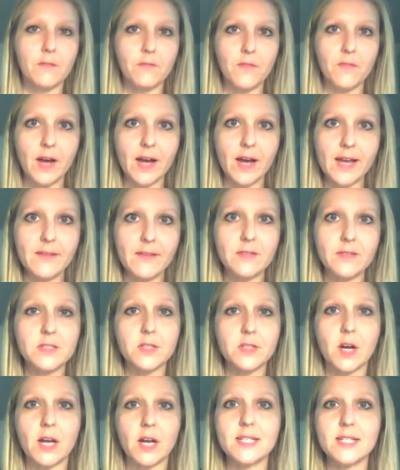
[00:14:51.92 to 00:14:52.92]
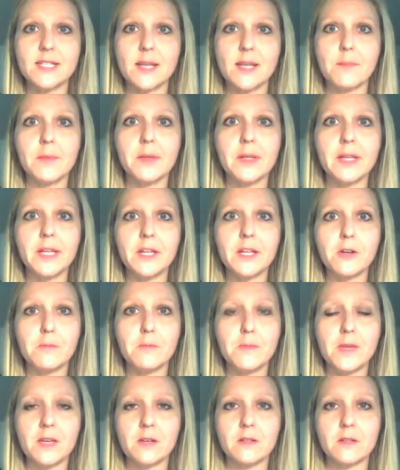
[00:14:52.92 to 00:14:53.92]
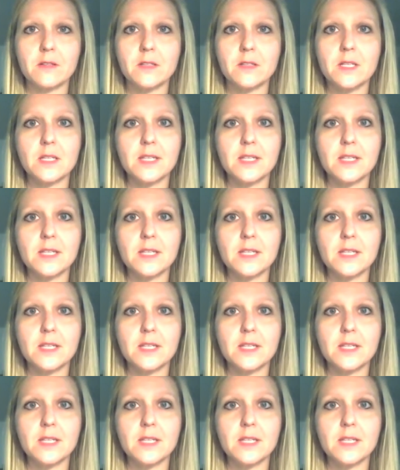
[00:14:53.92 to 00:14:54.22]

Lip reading: 5, start assembling your meals.